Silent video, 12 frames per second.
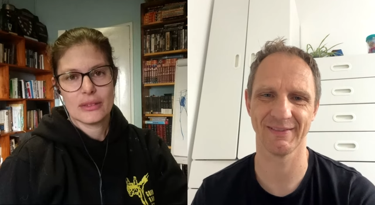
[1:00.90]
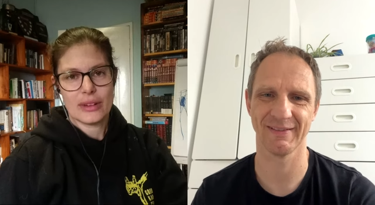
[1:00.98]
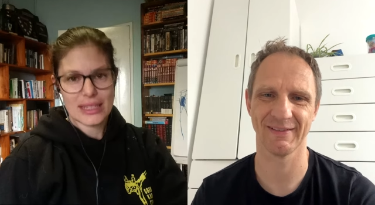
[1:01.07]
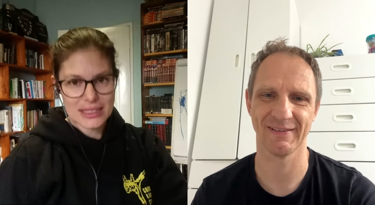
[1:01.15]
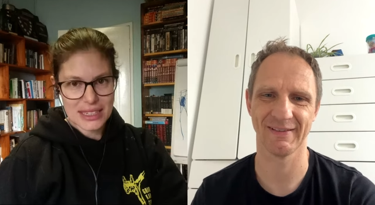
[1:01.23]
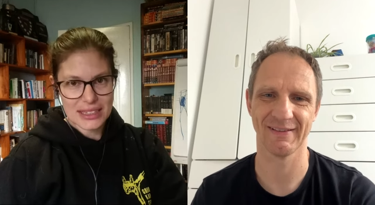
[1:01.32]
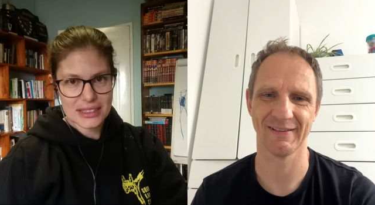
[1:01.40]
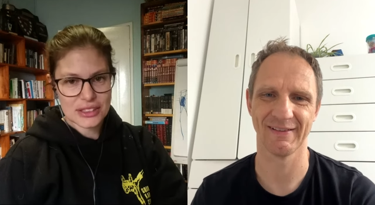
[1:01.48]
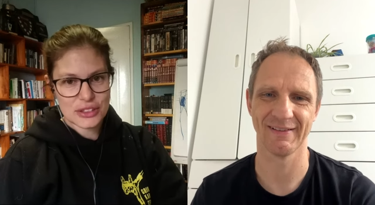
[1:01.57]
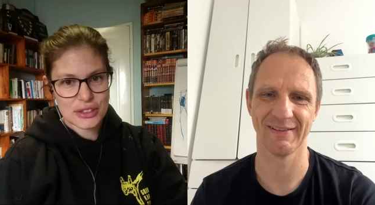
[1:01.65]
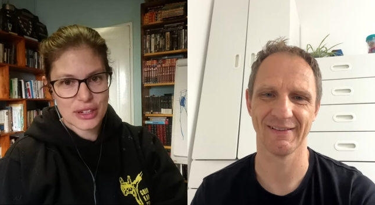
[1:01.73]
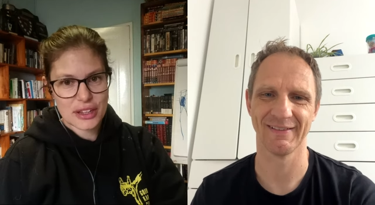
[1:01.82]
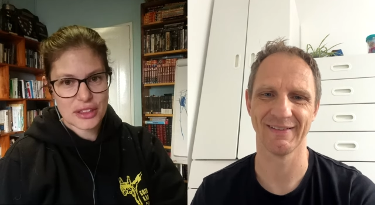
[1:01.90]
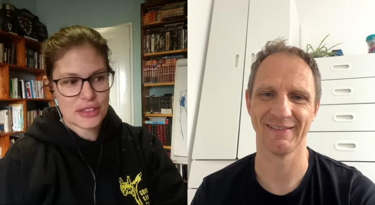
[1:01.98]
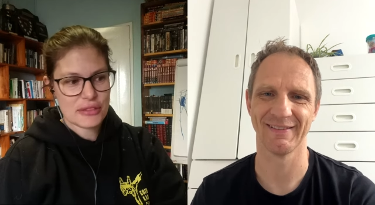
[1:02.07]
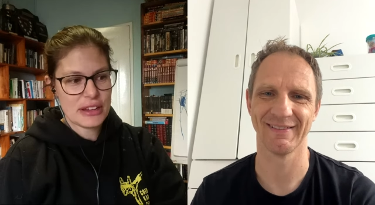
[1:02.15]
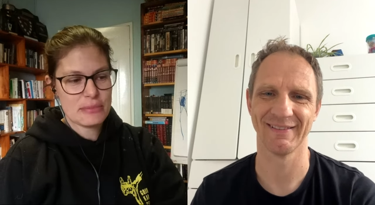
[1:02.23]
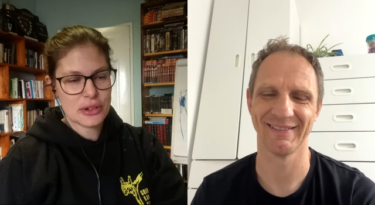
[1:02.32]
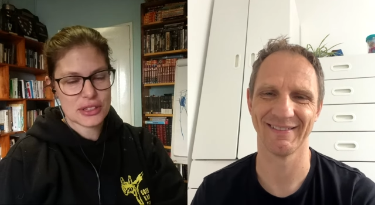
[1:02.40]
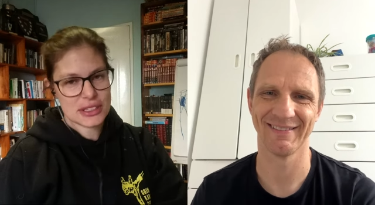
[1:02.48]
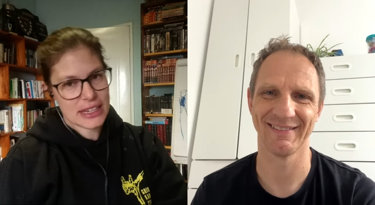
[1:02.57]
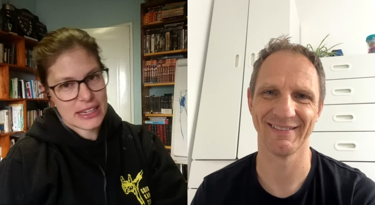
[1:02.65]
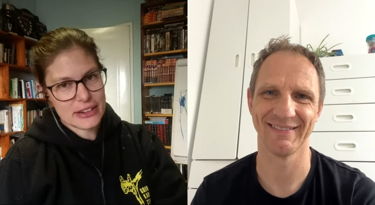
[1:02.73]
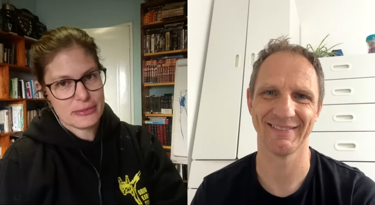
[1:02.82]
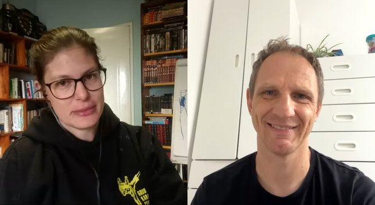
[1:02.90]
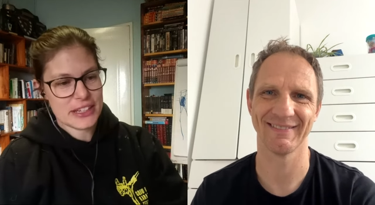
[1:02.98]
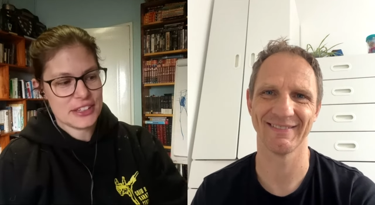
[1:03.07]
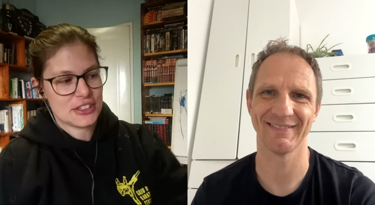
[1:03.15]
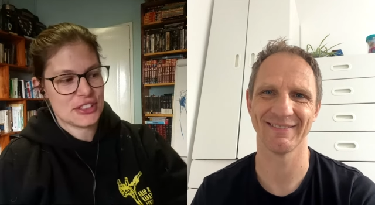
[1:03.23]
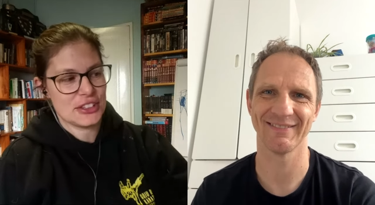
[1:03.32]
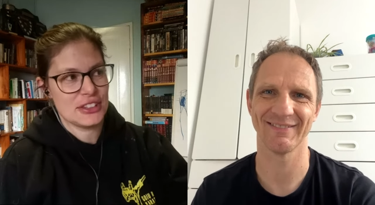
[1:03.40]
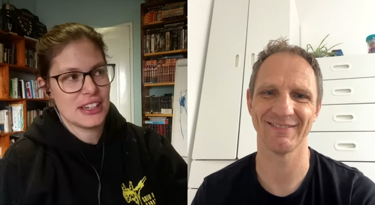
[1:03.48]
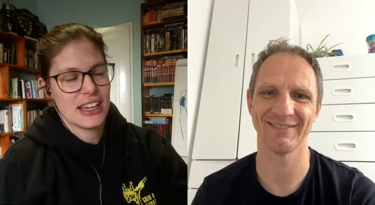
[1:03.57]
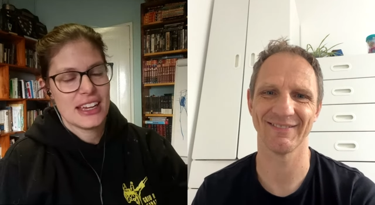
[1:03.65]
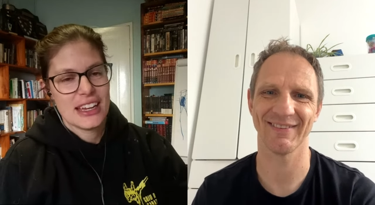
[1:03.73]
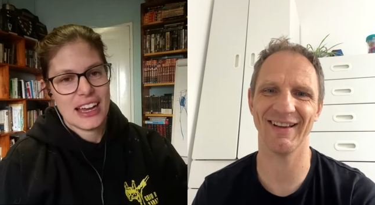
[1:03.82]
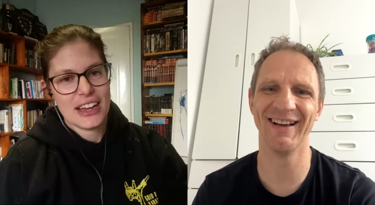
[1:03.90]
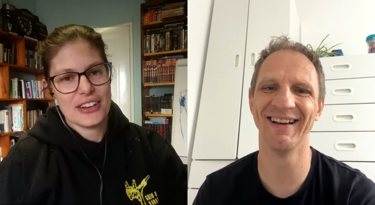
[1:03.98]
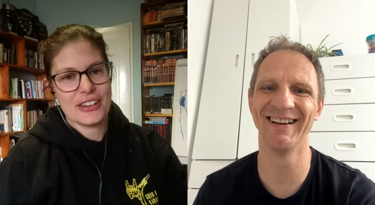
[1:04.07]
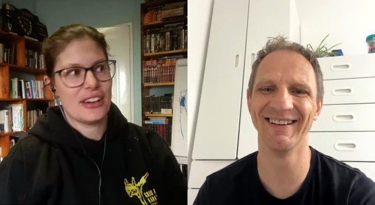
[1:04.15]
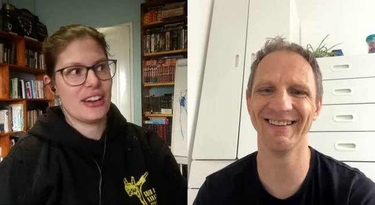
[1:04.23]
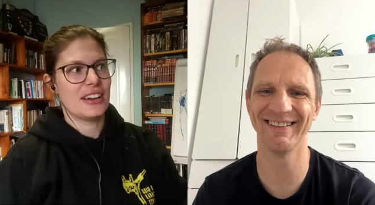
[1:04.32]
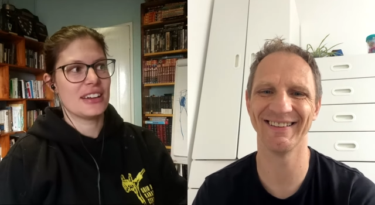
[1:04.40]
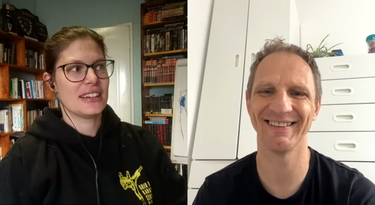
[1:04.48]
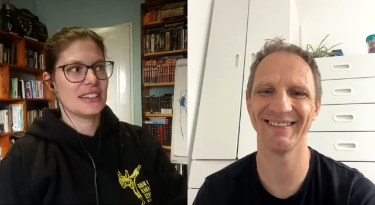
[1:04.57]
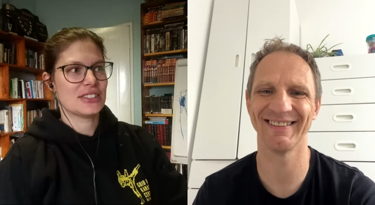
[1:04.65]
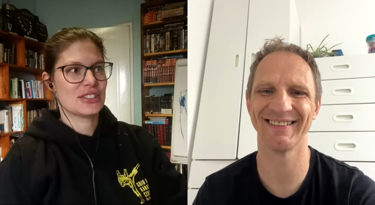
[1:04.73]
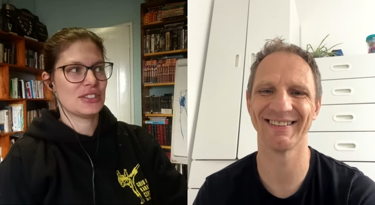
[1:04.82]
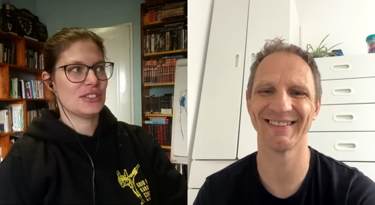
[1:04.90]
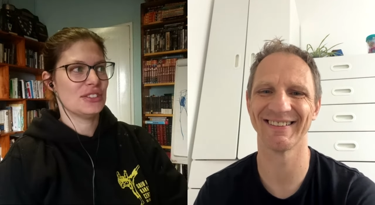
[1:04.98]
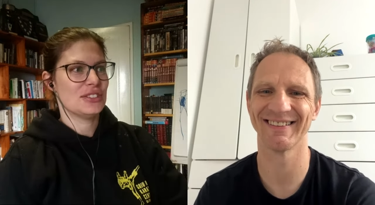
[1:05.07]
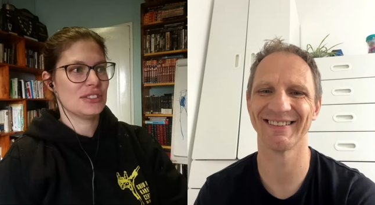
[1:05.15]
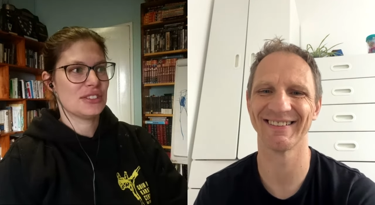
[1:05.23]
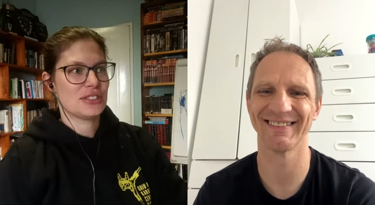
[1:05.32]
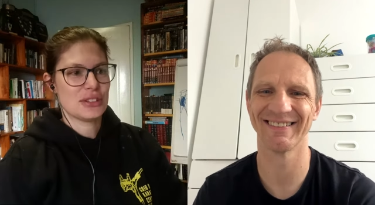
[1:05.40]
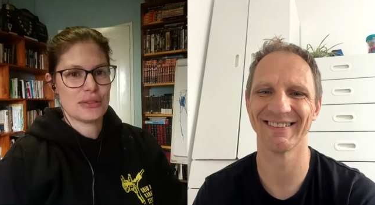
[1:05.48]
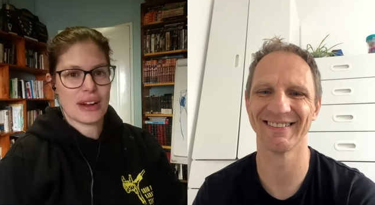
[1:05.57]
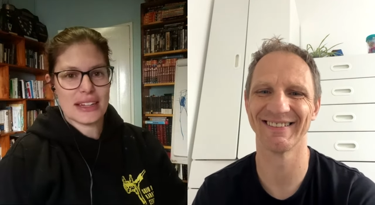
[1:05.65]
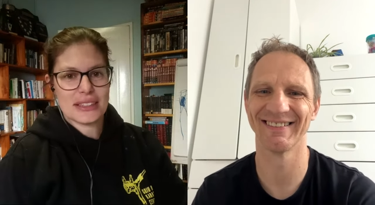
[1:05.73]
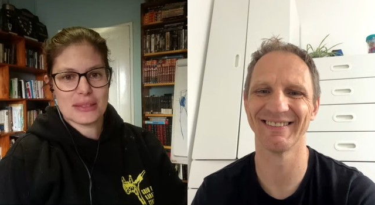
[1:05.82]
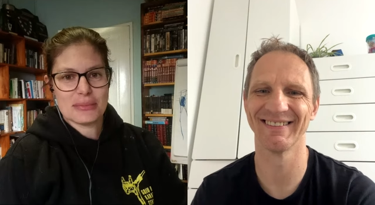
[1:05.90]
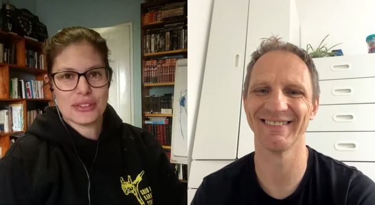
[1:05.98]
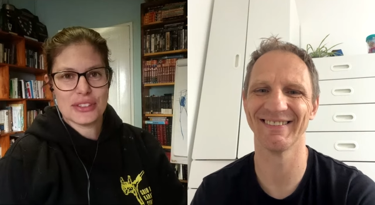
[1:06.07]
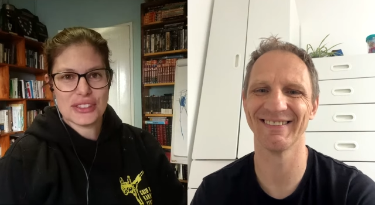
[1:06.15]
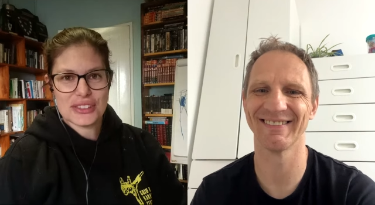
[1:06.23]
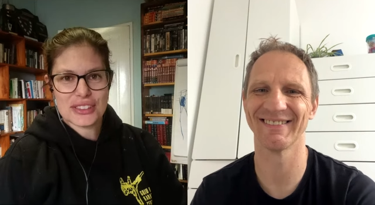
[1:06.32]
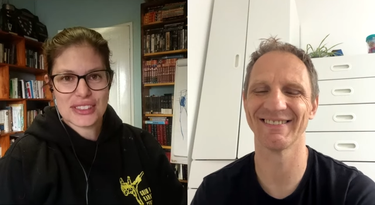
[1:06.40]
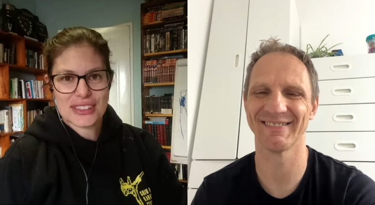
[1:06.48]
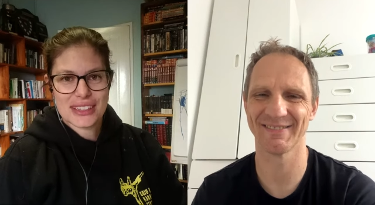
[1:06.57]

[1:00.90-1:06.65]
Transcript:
Speaker 1: well done. You are three books ahead of me, so I know how hard it is to to write and produce.